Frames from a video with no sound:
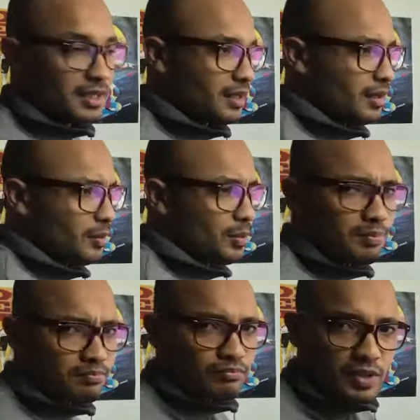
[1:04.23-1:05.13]
uh,
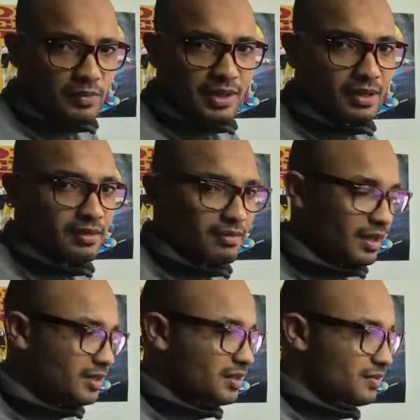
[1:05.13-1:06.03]
something
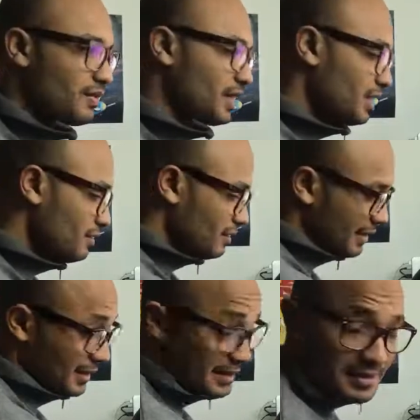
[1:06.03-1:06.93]
that's funny,
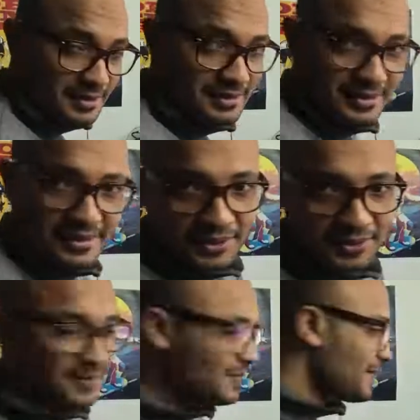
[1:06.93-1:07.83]
at least, you know.
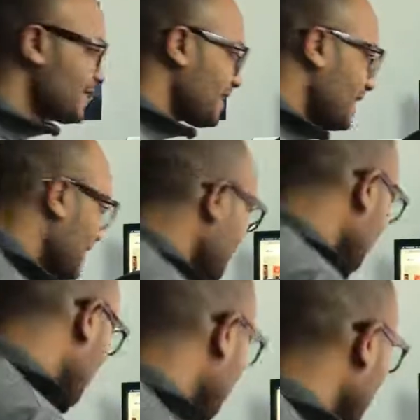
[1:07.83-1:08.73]

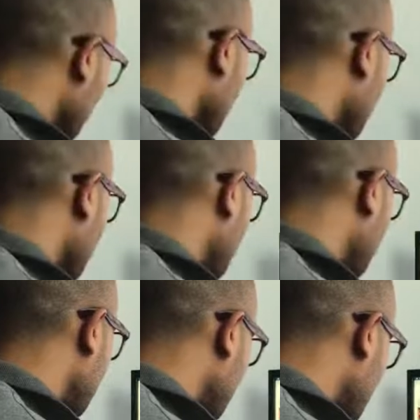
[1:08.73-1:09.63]
All right.
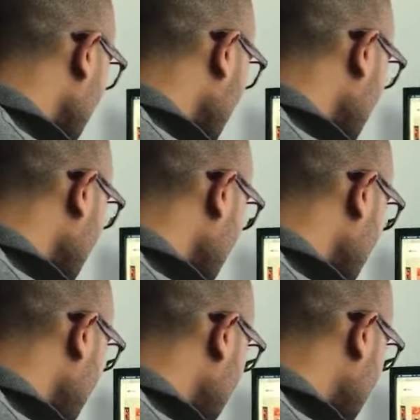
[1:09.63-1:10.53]
Okay.
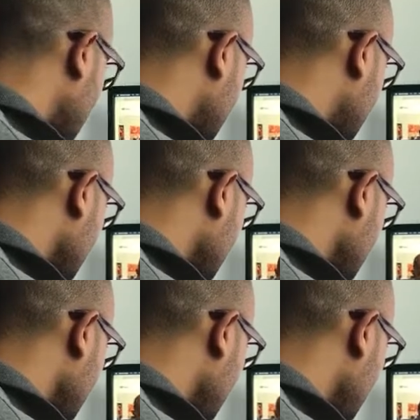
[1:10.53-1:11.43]
Let's
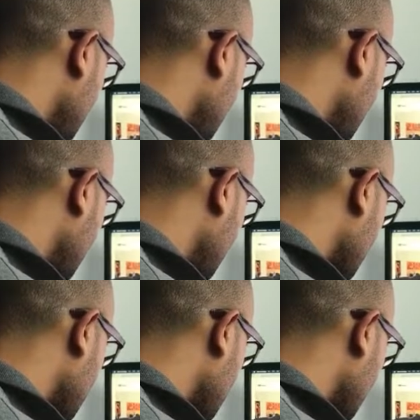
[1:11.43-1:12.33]
say I'm on
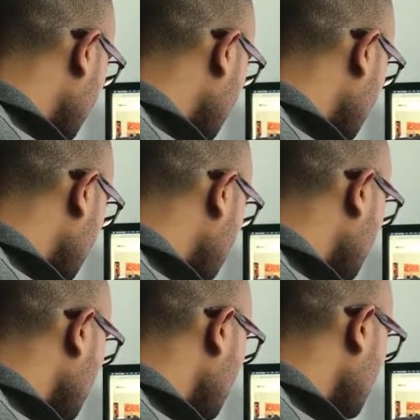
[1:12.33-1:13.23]
720p.